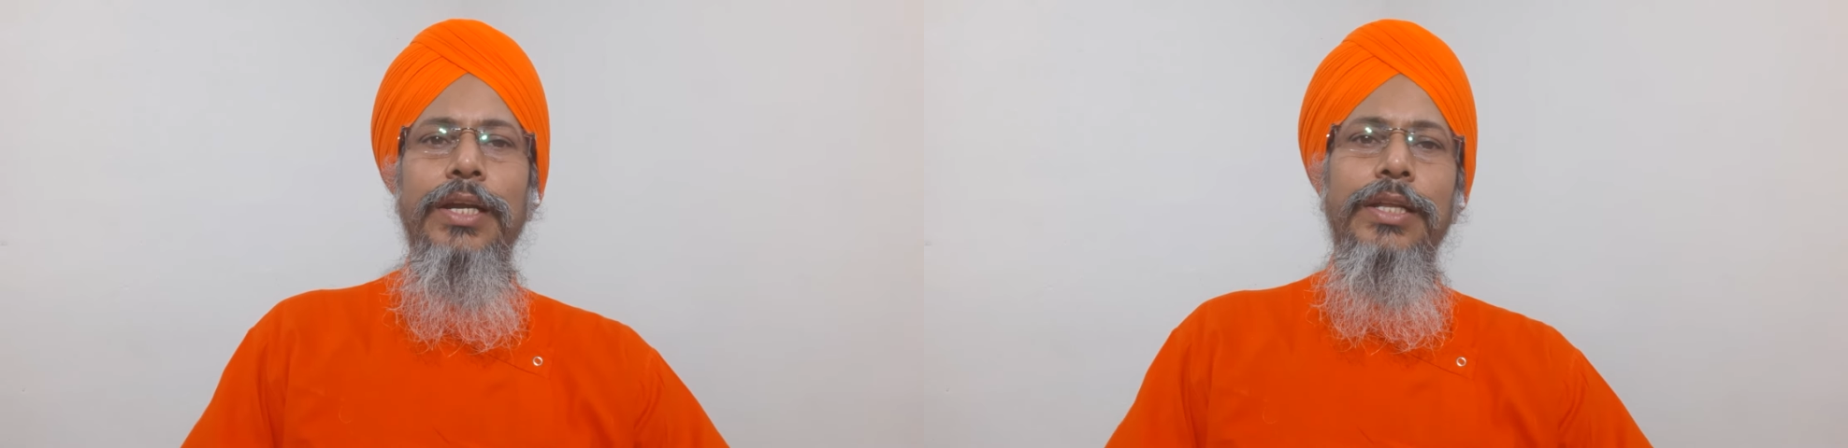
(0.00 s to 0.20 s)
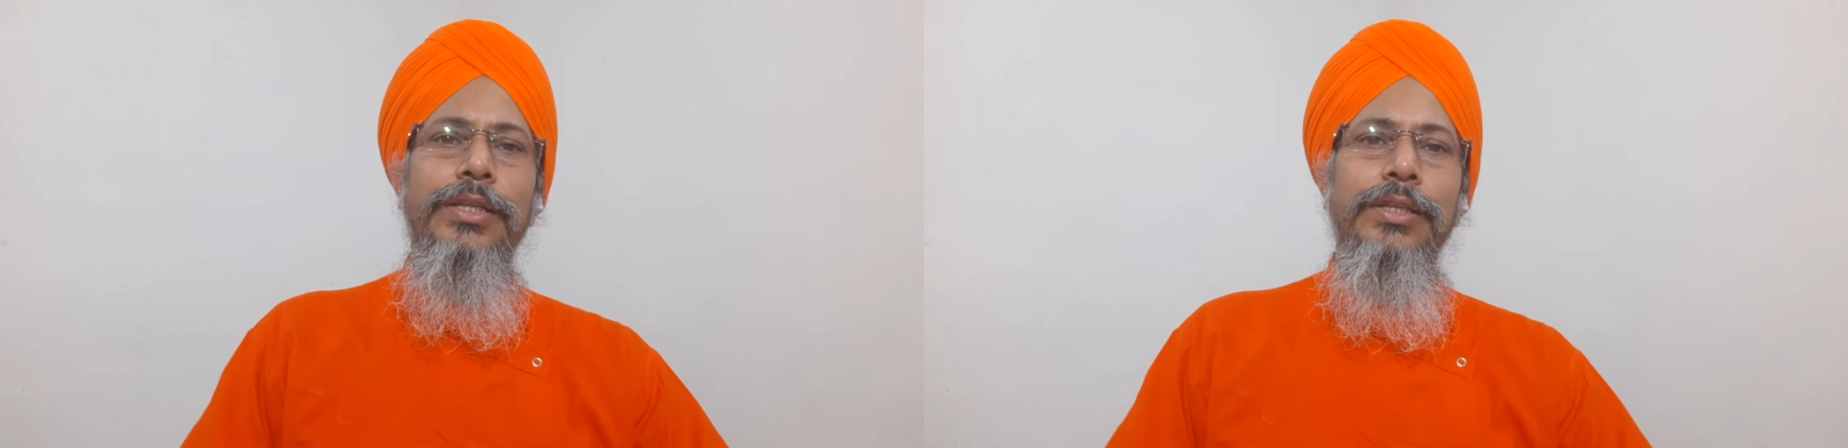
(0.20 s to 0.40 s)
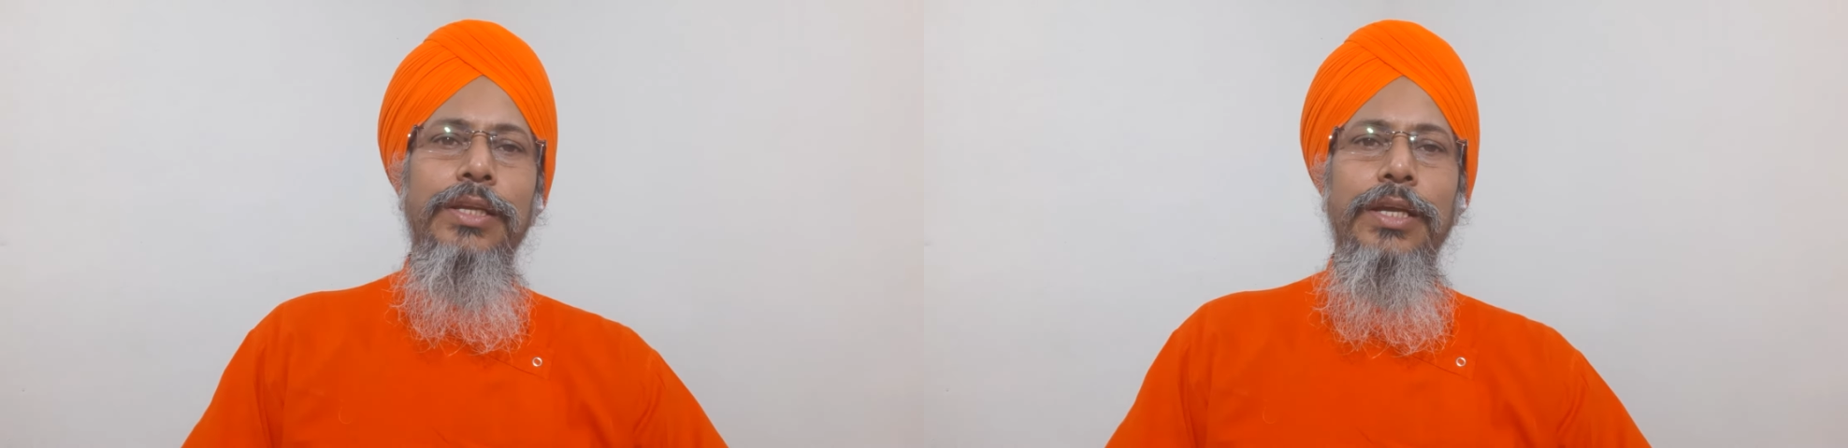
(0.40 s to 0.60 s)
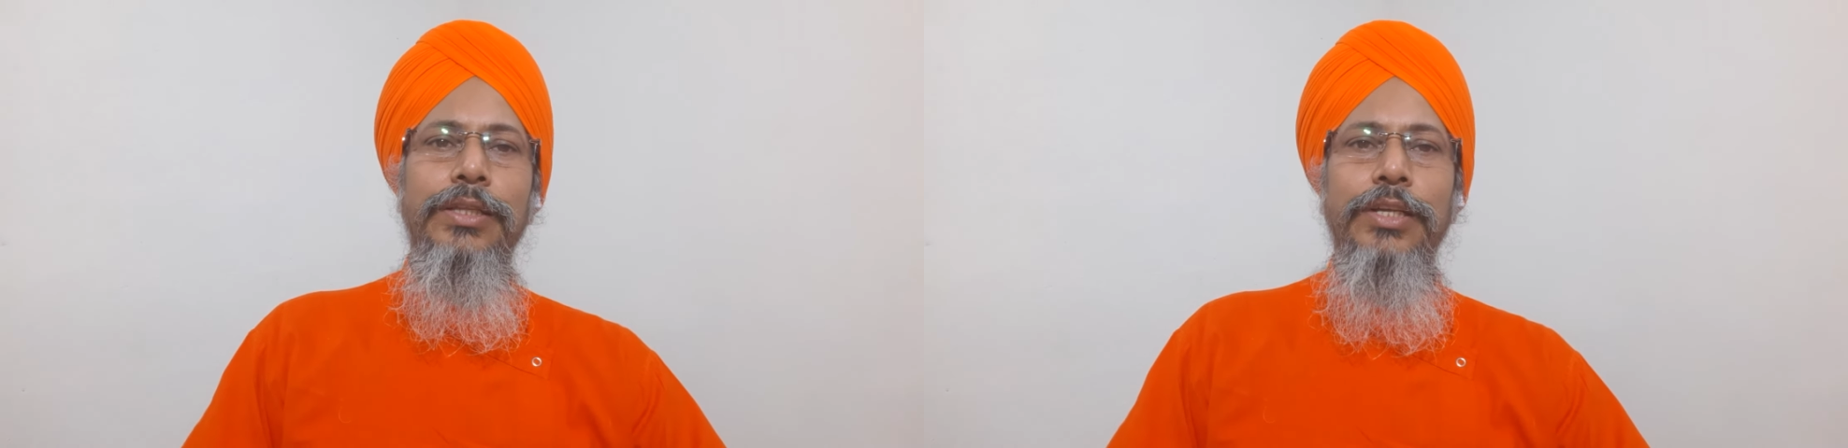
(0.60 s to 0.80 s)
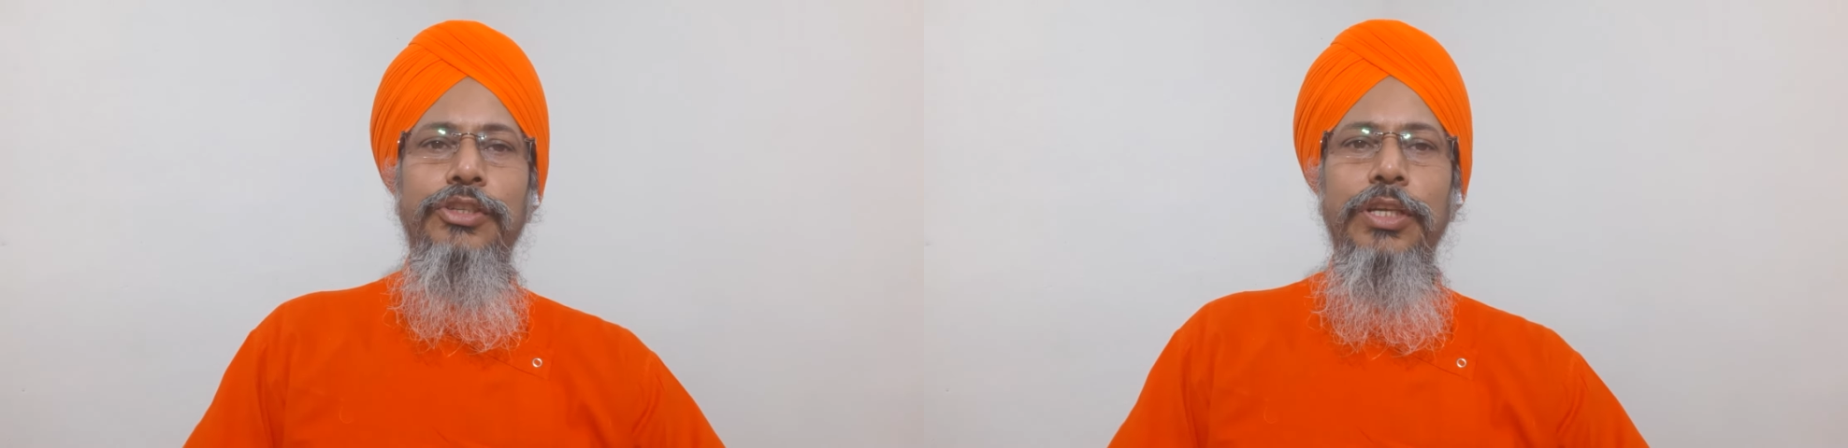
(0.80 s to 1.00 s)
in
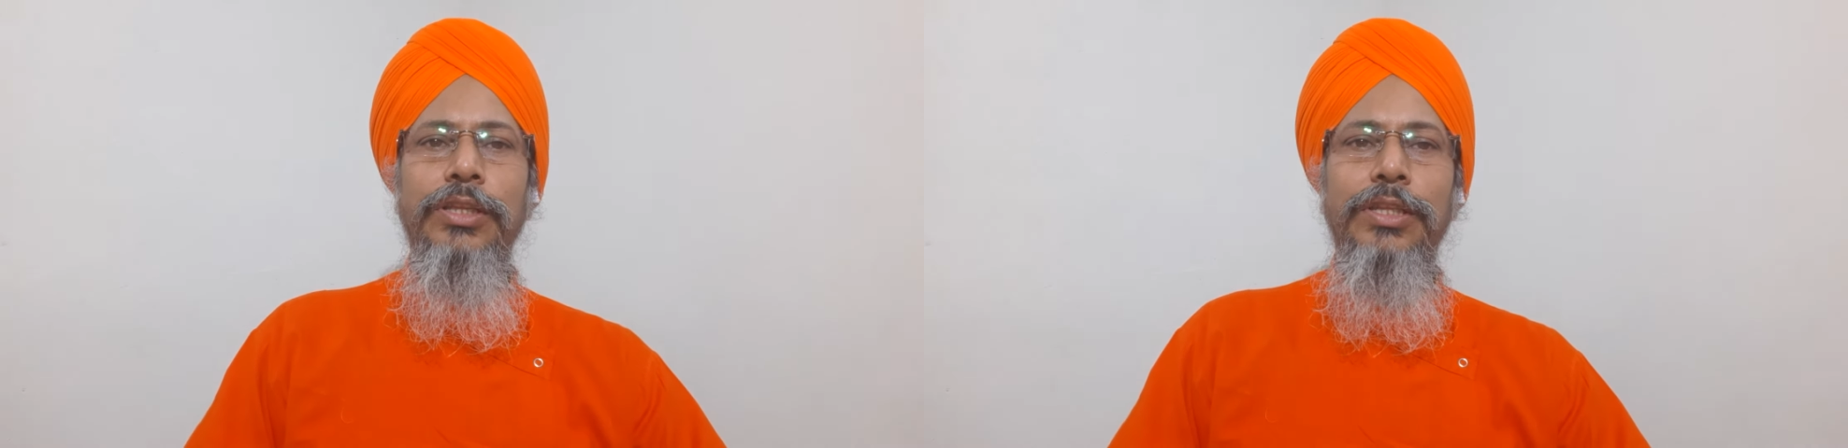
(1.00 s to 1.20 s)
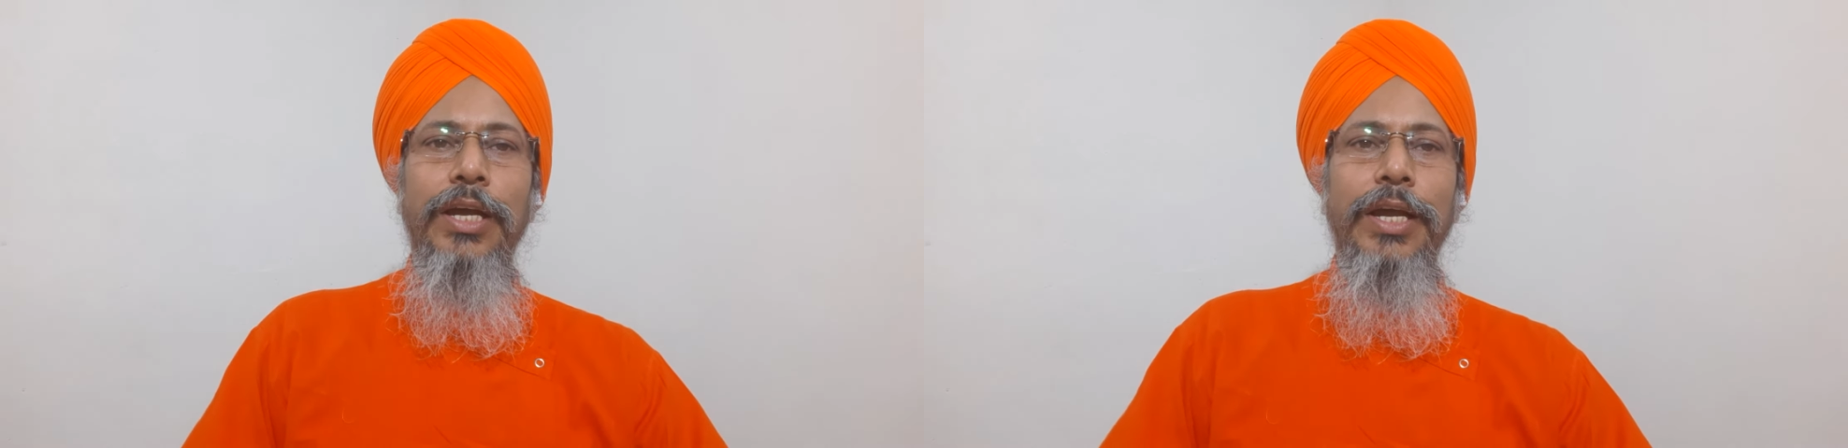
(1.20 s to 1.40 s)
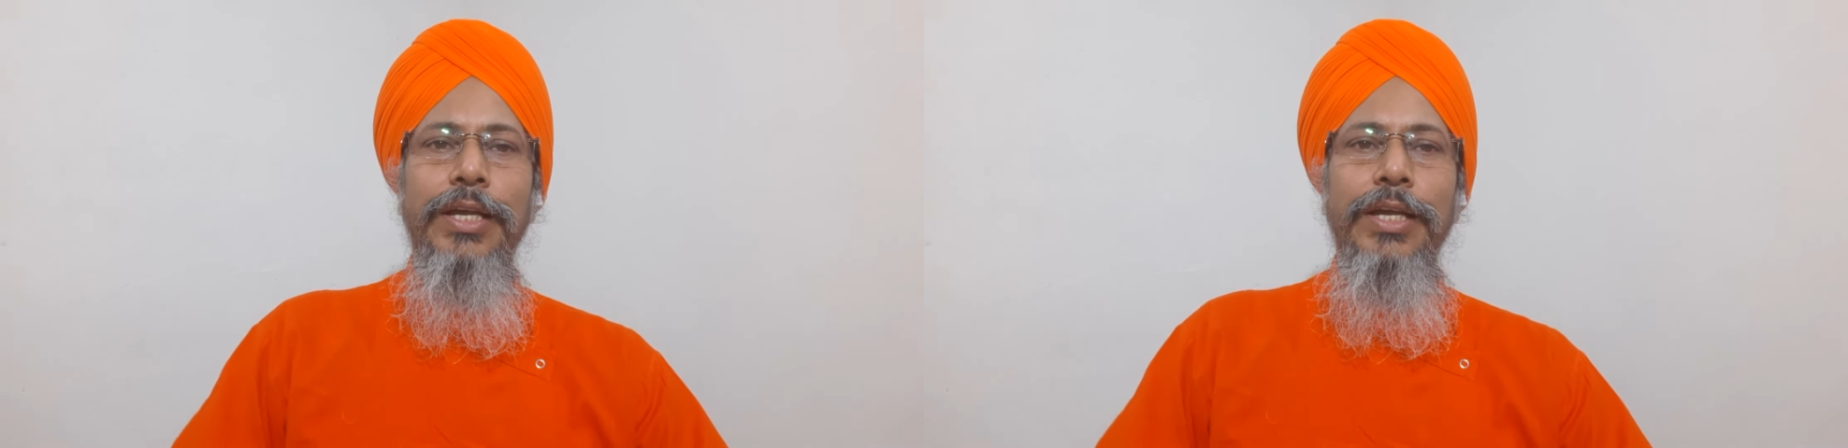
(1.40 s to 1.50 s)
the chitta